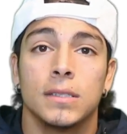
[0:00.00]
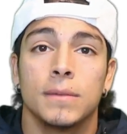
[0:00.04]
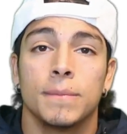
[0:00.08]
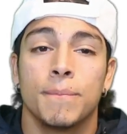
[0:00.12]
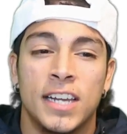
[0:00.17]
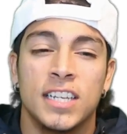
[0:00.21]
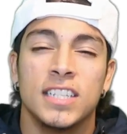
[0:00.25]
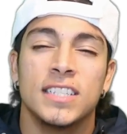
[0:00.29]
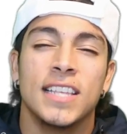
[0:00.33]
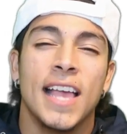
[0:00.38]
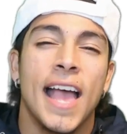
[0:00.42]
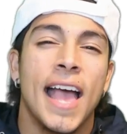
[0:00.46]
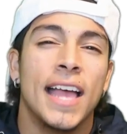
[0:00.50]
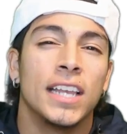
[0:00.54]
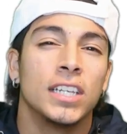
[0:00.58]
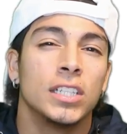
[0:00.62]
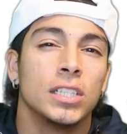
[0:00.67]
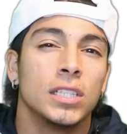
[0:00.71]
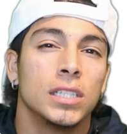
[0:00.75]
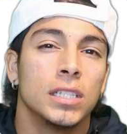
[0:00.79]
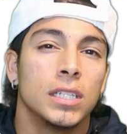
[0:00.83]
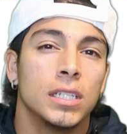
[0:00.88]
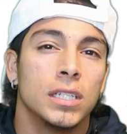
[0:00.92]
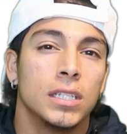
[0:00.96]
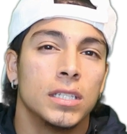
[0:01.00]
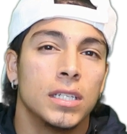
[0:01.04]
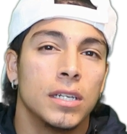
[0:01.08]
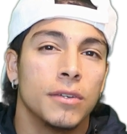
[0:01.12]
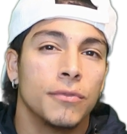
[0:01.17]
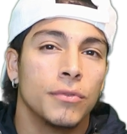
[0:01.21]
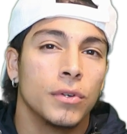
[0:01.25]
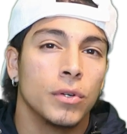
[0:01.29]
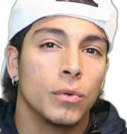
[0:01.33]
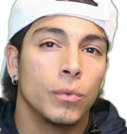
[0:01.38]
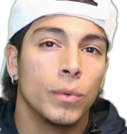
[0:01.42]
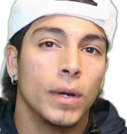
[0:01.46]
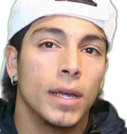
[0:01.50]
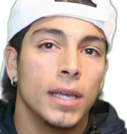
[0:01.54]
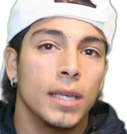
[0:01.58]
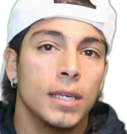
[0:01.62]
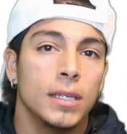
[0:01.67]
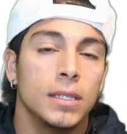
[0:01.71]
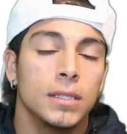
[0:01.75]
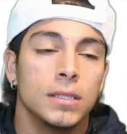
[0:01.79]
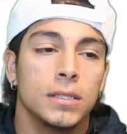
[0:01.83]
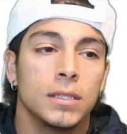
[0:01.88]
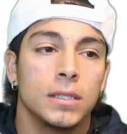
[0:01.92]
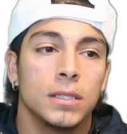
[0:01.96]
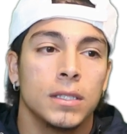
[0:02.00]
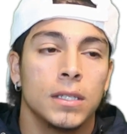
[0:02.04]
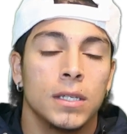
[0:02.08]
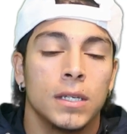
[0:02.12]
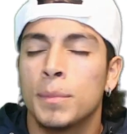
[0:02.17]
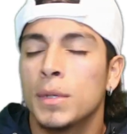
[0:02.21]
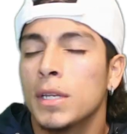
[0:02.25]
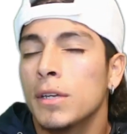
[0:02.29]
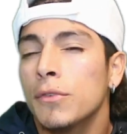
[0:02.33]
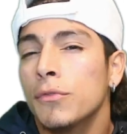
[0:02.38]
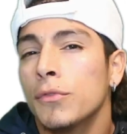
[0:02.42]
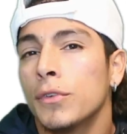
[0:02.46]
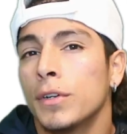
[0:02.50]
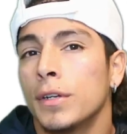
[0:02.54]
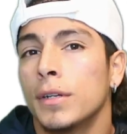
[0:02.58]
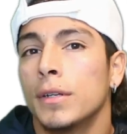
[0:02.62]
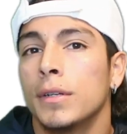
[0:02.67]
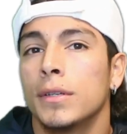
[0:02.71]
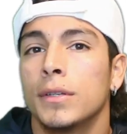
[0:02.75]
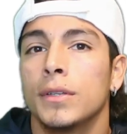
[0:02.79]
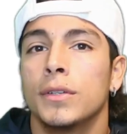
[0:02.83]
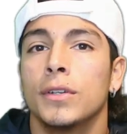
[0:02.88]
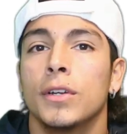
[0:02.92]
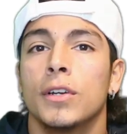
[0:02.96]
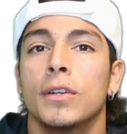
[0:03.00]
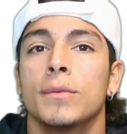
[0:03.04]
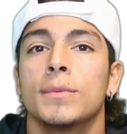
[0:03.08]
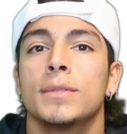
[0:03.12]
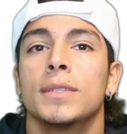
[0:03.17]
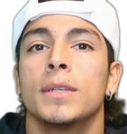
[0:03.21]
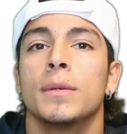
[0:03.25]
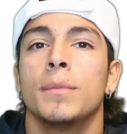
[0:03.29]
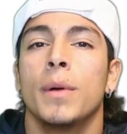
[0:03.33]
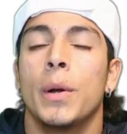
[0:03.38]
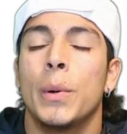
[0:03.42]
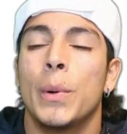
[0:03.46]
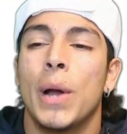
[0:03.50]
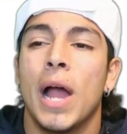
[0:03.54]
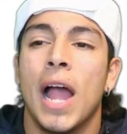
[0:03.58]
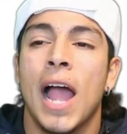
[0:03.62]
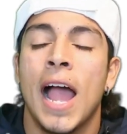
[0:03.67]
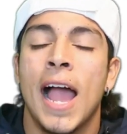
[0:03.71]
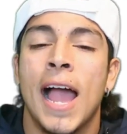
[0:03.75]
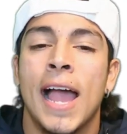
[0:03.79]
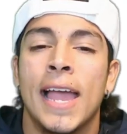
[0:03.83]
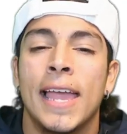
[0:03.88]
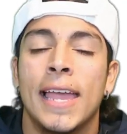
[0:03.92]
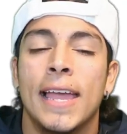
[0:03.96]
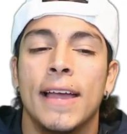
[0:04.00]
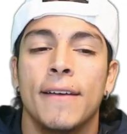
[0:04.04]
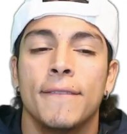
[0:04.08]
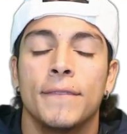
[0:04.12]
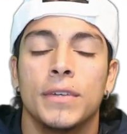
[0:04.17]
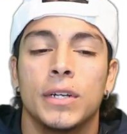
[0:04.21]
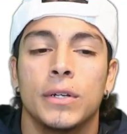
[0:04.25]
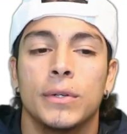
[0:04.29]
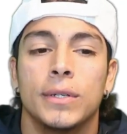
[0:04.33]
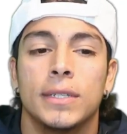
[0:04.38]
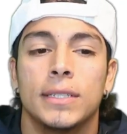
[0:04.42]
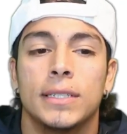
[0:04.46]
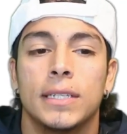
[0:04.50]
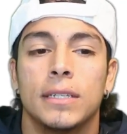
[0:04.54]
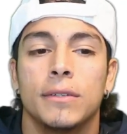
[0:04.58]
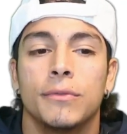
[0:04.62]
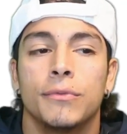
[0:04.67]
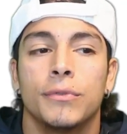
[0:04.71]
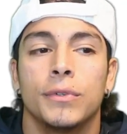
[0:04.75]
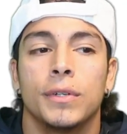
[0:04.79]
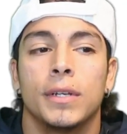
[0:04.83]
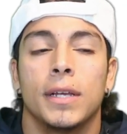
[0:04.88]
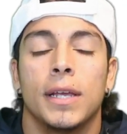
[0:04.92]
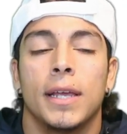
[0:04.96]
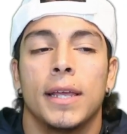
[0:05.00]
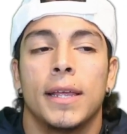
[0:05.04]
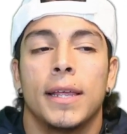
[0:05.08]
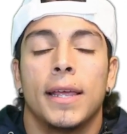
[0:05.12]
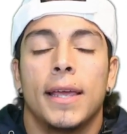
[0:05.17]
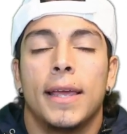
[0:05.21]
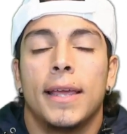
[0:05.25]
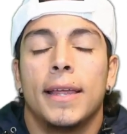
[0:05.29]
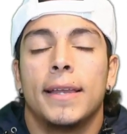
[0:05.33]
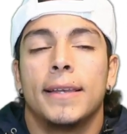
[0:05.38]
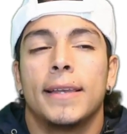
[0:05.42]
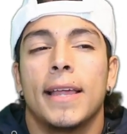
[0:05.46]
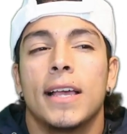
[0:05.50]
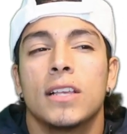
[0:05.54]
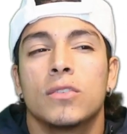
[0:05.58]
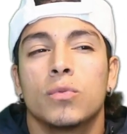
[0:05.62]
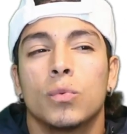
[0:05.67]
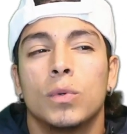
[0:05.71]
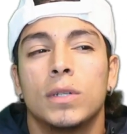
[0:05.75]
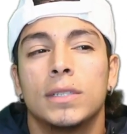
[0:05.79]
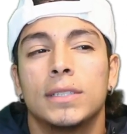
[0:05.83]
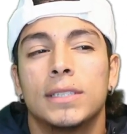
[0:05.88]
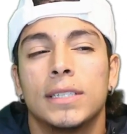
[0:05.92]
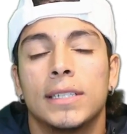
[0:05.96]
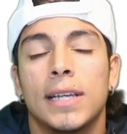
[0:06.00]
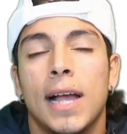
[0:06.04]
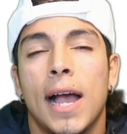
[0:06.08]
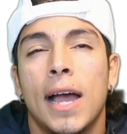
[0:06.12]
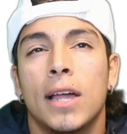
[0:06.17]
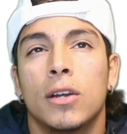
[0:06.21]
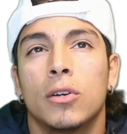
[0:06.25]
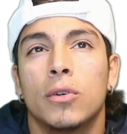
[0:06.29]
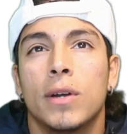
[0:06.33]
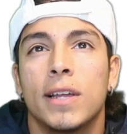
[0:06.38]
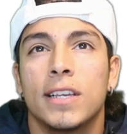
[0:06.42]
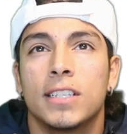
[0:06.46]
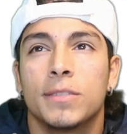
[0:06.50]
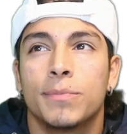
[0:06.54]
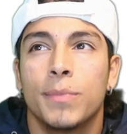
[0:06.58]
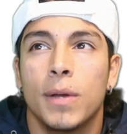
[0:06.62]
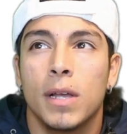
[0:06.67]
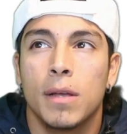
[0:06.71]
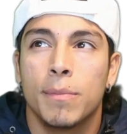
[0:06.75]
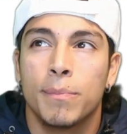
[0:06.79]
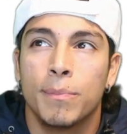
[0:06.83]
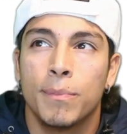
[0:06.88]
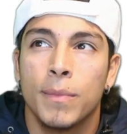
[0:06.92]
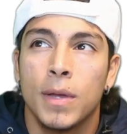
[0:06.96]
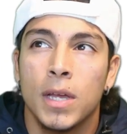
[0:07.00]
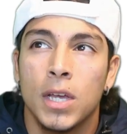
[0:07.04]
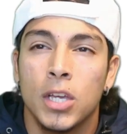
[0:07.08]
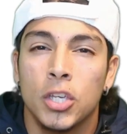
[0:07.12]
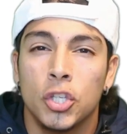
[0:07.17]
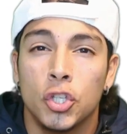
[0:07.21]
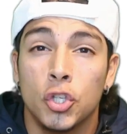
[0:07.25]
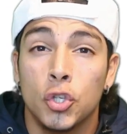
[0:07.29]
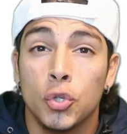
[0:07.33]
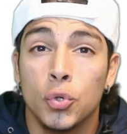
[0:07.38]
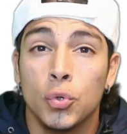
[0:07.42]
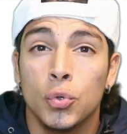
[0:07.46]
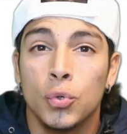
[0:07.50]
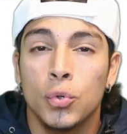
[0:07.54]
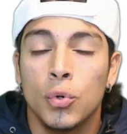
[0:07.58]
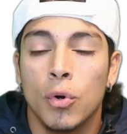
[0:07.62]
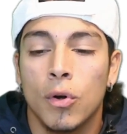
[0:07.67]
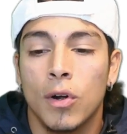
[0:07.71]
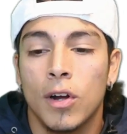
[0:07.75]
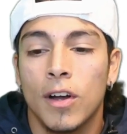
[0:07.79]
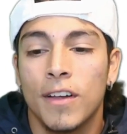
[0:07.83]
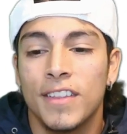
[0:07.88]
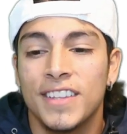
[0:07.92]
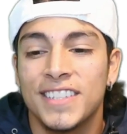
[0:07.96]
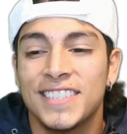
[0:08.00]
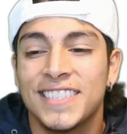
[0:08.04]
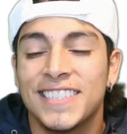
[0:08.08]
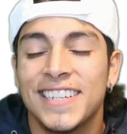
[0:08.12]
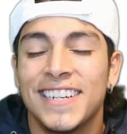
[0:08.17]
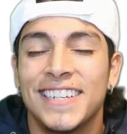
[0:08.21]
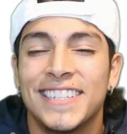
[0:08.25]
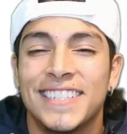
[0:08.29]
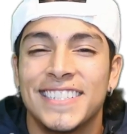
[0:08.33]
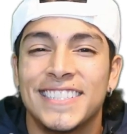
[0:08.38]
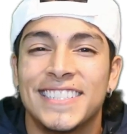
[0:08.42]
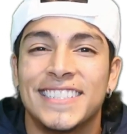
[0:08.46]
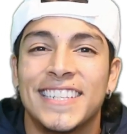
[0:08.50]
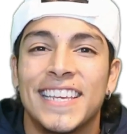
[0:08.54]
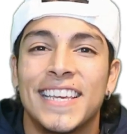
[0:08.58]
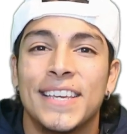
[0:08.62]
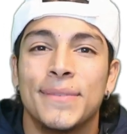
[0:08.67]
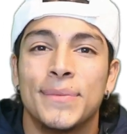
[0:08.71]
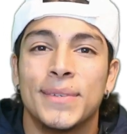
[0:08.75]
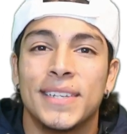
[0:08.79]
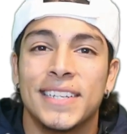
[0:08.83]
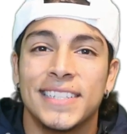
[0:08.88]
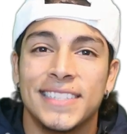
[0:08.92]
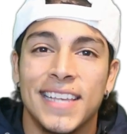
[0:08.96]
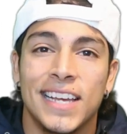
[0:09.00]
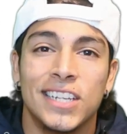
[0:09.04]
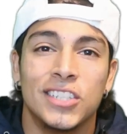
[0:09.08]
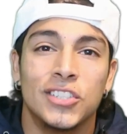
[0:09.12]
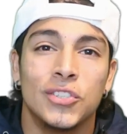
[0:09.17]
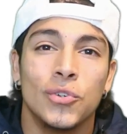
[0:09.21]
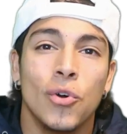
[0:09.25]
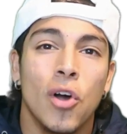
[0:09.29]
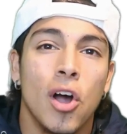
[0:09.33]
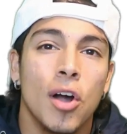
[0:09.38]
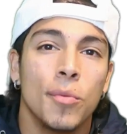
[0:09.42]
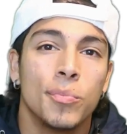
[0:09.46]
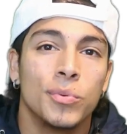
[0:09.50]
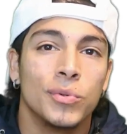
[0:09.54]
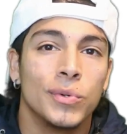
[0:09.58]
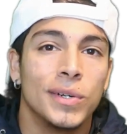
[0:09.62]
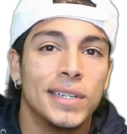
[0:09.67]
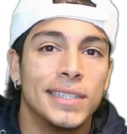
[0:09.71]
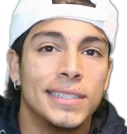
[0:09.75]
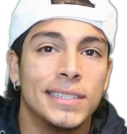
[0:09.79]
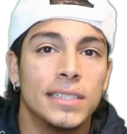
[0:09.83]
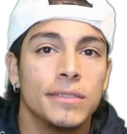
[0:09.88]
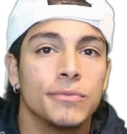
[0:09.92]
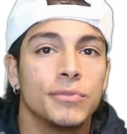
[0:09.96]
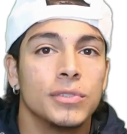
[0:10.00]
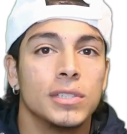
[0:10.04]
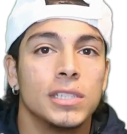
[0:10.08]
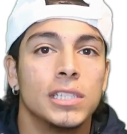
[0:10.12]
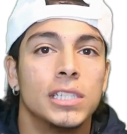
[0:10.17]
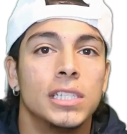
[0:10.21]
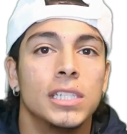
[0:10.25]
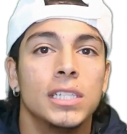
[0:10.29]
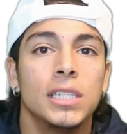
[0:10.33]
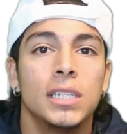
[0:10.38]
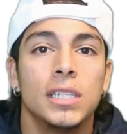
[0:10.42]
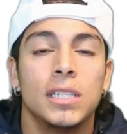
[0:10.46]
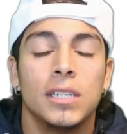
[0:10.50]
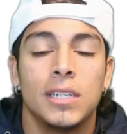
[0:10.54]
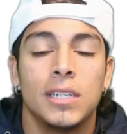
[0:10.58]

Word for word: I just handle it in different ways. I'm different, you know what I'm saying, Mama? I am very different, and, and that's one thing I don't expect you or others to understand because I do operate differently.